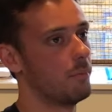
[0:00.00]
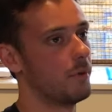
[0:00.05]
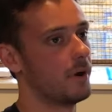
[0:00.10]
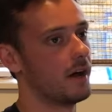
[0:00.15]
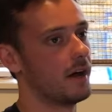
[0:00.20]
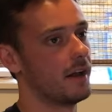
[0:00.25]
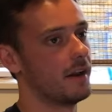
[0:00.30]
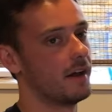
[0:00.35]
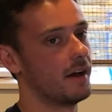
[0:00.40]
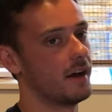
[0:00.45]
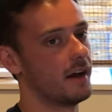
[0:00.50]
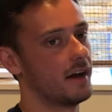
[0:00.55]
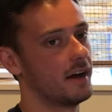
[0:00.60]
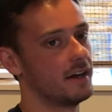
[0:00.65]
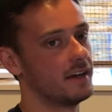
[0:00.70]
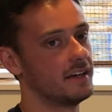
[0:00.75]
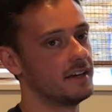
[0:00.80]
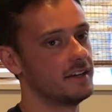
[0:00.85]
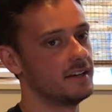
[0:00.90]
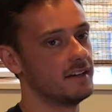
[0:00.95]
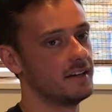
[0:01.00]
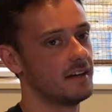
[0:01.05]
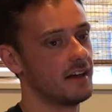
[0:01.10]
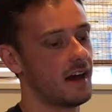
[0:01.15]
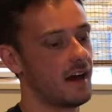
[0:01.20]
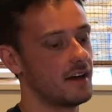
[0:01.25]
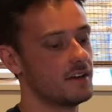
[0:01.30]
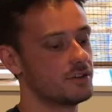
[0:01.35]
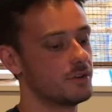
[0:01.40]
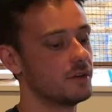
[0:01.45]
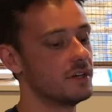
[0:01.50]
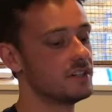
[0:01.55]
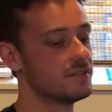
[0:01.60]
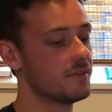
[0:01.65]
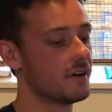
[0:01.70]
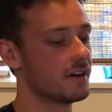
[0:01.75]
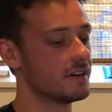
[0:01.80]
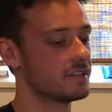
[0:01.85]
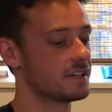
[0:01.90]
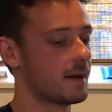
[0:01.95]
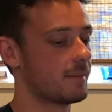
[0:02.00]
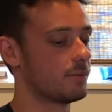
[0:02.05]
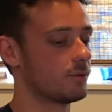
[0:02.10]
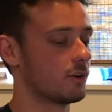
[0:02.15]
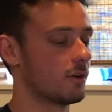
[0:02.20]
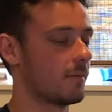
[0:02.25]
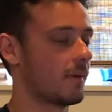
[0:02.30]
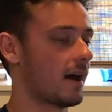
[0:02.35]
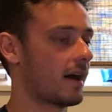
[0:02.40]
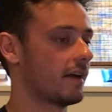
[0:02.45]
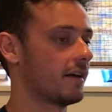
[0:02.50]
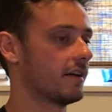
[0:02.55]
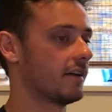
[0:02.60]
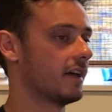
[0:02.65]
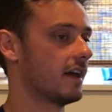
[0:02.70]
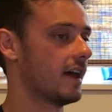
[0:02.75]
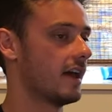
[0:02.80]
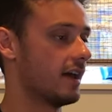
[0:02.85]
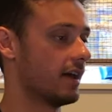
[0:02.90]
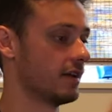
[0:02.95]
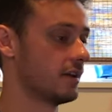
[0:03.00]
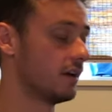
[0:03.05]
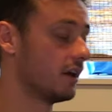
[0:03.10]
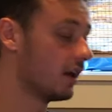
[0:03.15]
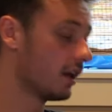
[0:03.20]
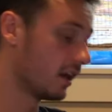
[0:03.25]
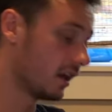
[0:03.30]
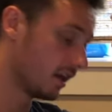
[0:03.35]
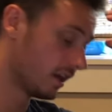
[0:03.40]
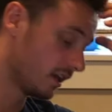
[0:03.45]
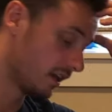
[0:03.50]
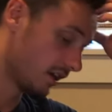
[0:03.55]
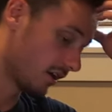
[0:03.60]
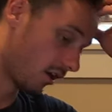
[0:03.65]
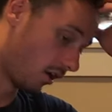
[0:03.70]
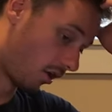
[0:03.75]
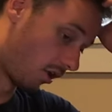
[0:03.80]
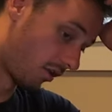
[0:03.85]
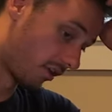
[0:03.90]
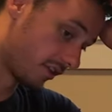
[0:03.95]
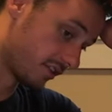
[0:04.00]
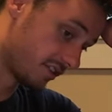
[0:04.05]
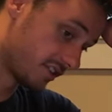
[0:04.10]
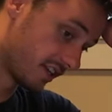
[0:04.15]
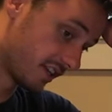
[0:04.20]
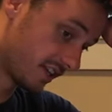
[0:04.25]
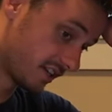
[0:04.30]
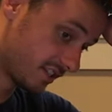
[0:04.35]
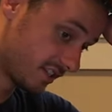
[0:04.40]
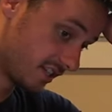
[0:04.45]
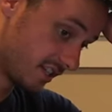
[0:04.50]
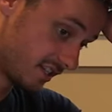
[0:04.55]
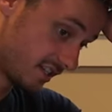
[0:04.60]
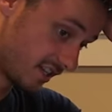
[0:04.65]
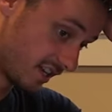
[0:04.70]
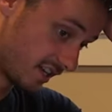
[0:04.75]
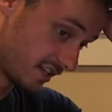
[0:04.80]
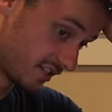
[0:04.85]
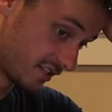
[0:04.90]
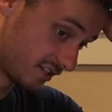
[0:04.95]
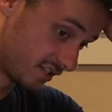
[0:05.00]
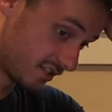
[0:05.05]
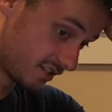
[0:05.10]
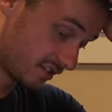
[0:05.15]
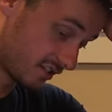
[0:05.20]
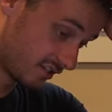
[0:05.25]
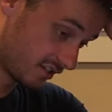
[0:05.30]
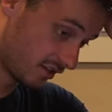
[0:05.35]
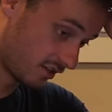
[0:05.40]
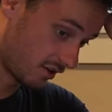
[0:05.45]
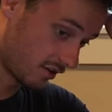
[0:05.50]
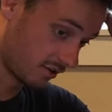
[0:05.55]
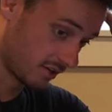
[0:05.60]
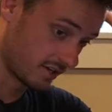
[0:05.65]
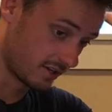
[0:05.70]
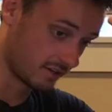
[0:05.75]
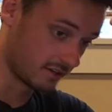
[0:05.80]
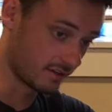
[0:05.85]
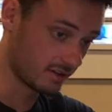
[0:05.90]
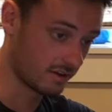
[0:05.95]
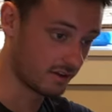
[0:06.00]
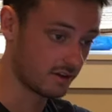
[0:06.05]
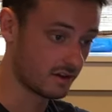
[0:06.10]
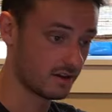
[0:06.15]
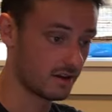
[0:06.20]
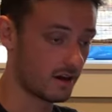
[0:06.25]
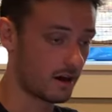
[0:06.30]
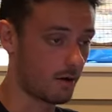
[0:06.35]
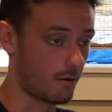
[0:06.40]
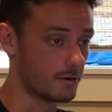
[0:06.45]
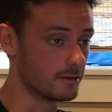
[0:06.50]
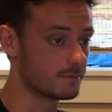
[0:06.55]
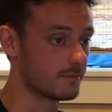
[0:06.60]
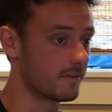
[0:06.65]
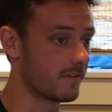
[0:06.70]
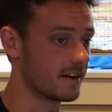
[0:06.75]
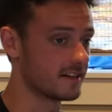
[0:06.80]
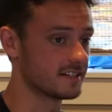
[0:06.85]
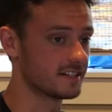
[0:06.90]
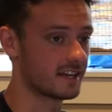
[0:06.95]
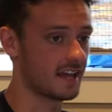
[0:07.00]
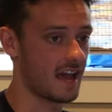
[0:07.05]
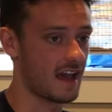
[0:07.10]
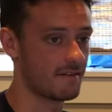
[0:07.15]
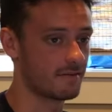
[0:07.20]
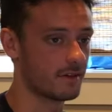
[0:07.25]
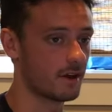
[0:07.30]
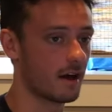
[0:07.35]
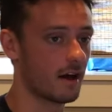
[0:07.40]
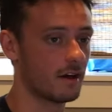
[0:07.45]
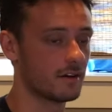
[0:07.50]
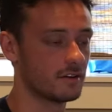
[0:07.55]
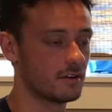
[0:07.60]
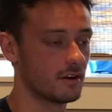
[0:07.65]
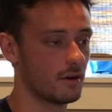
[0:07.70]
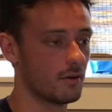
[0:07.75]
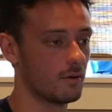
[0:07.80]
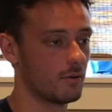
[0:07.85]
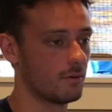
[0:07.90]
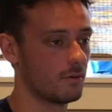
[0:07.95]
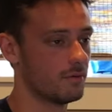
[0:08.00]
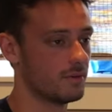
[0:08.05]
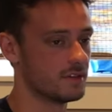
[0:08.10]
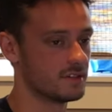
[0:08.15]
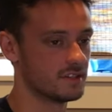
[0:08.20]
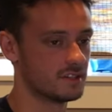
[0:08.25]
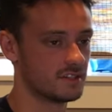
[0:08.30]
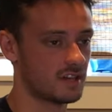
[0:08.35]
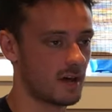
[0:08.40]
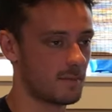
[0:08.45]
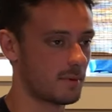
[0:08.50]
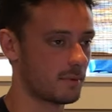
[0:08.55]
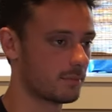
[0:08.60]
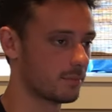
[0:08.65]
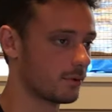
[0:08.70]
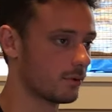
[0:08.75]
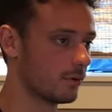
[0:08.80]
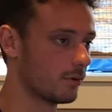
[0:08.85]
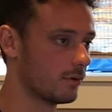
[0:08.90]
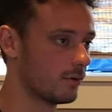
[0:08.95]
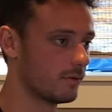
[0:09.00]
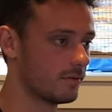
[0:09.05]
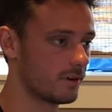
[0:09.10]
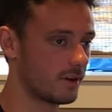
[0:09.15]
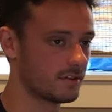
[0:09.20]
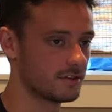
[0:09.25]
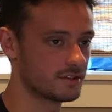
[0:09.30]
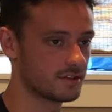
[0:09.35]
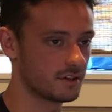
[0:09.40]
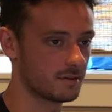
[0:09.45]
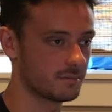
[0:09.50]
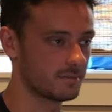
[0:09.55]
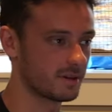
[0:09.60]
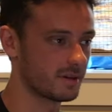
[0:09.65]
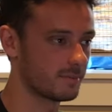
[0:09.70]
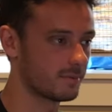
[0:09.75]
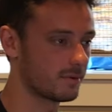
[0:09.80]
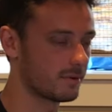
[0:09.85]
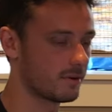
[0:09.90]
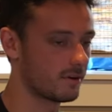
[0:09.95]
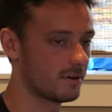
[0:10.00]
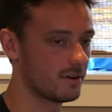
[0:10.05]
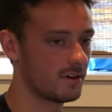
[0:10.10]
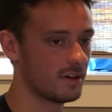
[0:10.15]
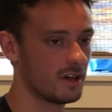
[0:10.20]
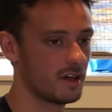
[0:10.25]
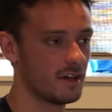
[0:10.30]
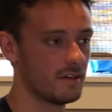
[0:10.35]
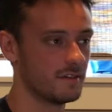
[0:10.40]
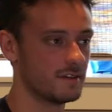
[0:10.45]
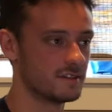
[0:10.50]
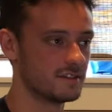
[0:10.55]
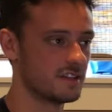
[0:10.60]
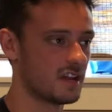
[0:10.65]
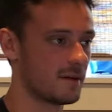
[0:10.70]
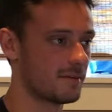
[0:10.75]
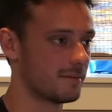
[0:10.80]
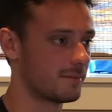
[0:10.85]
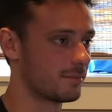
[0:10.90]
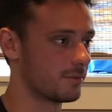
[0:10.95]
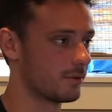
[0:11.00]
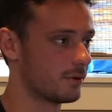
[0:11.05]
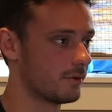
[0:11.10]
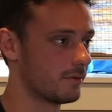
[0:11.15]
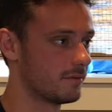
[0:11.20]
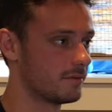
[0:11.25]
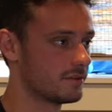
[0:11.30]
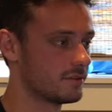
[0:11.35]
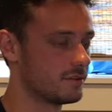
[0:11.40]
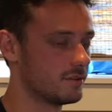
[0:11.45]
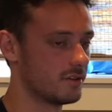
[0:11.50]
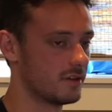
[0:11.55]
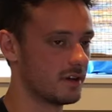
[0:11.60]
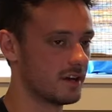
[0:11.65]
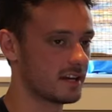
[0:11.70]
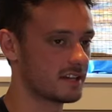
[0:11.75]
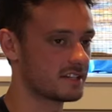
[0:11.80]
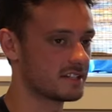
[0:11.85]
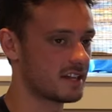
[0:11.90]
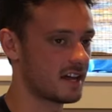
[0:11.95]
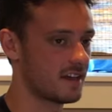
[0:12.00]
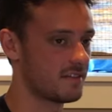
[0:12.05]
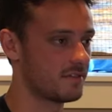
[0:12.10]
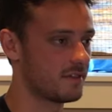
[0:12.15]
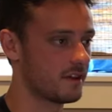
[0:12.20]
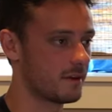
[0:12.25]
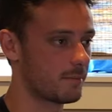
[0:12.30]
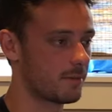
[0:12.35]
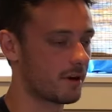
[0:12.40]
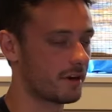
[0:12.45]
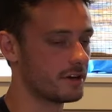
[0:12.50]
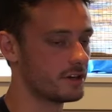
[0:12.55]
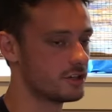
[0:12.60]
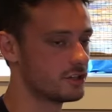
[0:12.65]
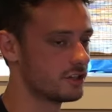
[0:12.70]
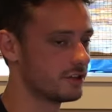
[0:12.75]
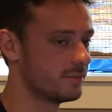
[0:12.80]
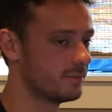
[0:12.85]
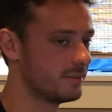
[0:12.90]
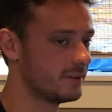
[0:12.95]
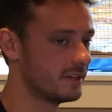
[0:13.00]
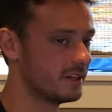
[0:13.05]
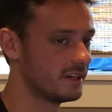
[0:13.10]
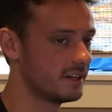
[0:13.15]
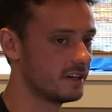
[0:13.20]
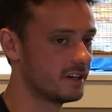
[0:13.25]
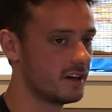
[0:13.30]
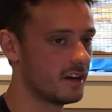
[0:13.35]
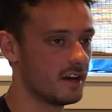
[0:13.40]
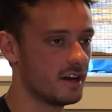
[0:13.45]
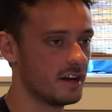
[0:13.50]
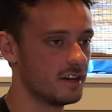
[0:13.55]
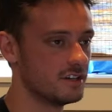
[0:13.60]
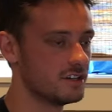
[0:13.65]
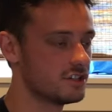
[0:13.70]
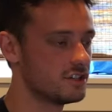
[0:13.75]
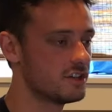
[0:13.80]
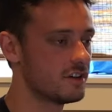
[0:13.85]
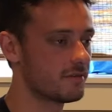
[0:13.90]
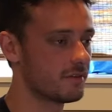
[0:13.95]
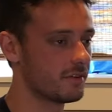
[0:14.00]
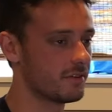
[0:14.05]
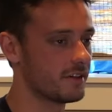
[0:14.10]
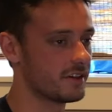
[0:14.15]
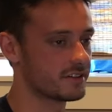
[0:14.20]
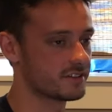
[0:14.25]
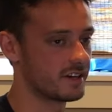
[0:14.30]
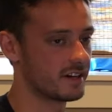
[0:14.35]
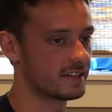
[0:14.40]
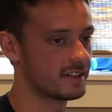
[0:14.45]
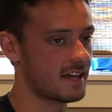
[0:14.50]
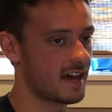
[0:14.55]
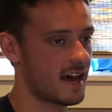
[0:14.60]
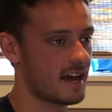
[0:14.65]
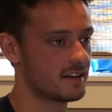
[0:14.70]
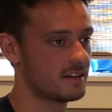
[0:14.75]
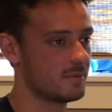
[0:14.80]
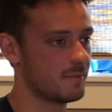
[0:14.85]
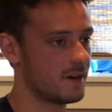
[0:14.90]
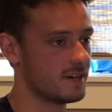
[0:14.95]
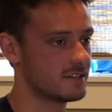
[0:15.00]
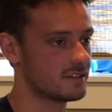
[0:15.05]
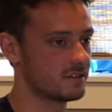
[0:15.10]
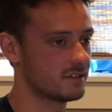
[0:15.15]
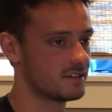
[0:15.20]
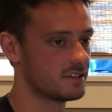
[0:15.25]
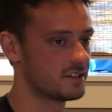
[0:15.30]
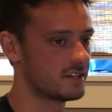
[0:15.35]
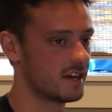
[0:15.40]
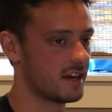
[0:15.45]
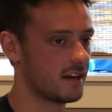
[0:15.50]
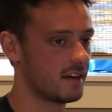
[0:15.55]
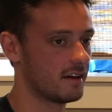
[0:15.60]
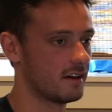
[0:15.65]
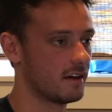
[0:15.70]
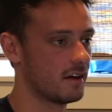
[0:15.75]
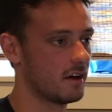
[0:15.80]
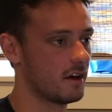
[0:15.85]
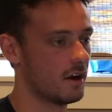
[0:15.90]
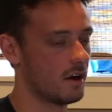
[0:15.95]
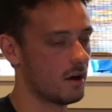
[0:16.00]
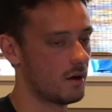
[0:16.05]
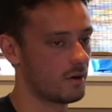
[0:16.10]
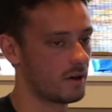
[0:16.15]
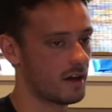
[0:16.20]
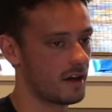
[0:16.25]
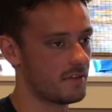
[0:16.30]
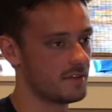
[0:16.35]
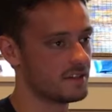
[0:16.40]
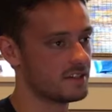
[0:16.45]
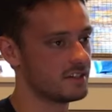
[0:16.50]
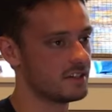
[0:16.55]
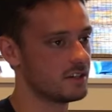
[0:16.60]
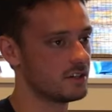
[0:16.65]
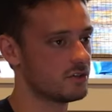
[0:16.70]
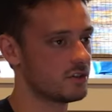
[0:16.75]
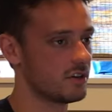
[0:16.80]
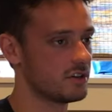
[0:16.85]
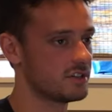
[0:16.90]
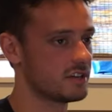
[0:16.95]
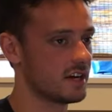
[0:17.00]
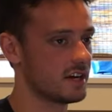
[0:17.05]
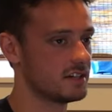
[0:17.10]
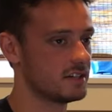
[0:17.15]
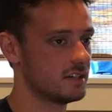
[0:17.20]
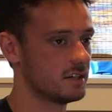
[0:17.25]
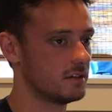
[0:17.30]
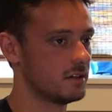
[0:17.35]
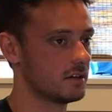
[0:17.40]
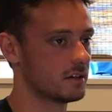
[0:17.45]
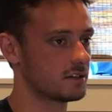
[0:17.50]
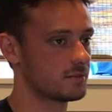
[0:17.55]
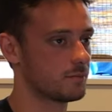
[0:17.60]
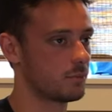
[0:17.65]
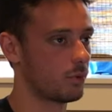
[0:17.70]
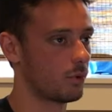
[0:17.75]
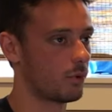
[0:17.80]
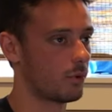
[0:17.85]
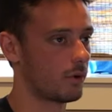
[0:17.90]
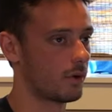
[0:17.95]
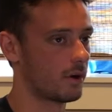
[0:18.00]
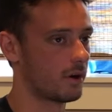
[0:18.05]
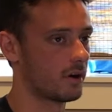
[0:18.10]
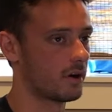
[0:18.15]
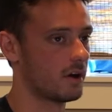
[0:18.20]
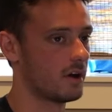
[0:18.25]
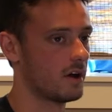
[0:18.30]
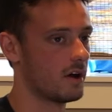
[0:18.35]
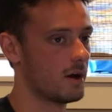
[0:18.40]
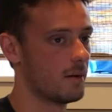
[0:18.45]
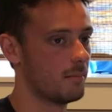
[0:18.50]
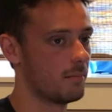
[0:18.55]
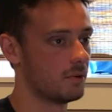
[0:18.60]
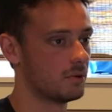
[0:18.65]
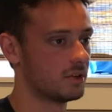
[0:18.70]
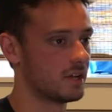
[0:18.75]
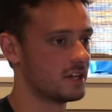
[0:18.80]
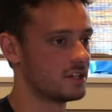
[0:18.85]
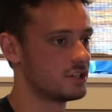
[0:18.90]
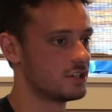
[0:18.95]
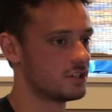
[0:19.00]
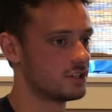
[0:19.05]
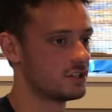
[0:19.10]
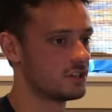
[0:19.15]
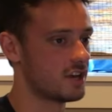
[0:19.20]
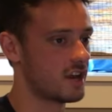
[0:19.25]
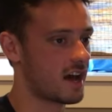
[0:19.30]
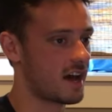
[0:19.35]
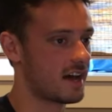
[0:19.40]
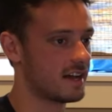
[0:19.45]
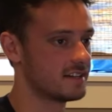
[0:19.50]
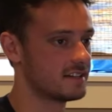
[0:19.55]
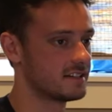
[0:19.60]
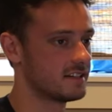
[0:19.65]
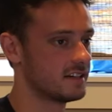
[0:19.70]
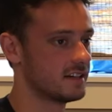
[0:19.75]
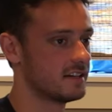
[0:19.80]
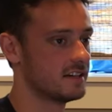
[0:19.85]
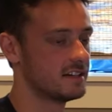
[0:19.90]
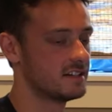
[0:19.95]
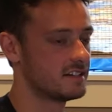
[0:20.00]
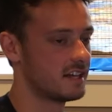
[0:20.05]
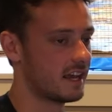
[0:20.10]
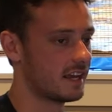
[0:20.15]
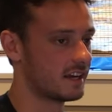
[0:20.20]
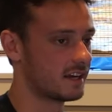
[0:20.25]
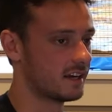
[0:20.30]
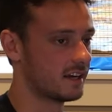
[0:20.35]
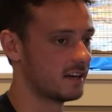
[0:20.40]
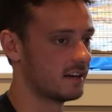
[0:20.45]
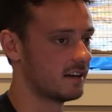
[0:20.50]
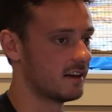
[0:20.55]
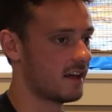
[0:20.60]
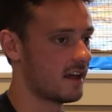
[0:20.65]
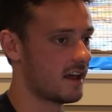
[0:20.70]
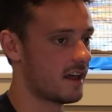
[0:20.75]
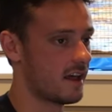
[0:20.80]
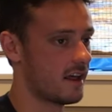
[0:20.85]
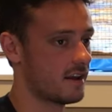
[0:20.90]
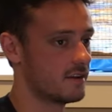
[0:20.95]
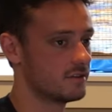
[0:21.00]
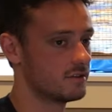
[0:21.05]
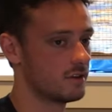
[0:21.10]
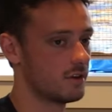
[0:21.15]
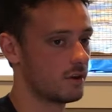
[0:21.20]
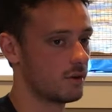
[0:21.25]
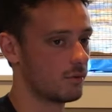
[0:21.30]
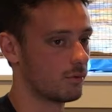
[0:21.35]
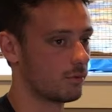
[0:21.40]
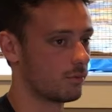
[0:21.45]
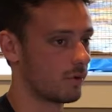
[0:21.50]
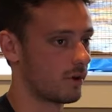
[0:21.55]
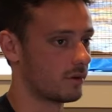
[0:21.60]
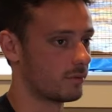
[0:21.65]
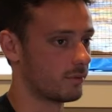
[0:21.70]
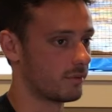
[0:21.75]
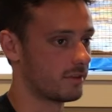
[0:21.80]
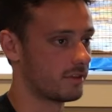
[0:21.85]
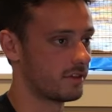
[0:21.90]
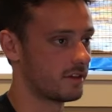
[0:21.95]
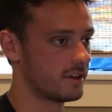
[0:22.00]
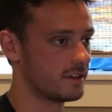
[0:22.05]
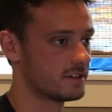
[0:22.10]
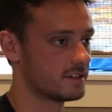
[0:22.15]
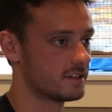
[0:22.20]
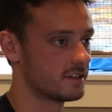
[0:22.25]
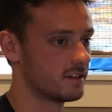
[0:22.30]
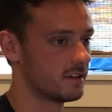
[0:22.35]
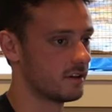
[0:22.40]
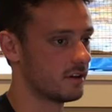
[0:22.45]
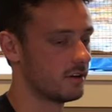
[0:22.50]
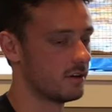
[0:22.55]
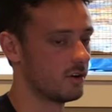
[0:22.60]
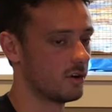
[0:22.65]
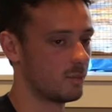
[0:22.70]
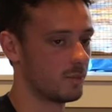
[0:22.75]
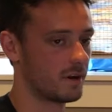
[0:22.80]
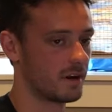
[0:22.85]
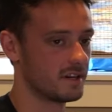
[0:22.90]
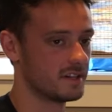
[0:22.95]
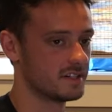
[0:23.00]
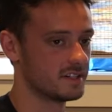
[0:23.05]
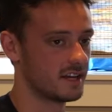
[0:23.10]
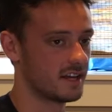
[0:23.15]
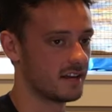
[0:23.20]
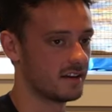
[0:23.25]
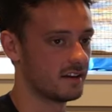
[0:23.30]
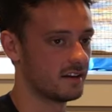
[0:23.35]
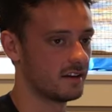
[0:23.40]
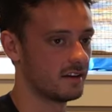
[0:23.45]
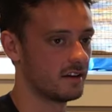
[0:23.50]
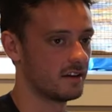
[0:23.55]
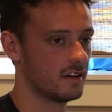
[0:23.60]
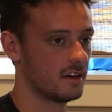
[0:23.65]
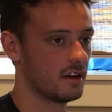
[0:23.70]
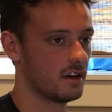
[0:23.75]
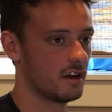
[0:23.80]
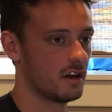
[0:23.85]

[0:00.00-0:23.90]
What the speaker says: But he's very skeptical about it, and all these things he says. He always provides a caveat. This has not been proved on certain people. This has not been proved to the extent that it probably should be. Just different things like that to basically say, okay, this is an interesting idea to explore, but let's just not take it and run with it, no pun intended,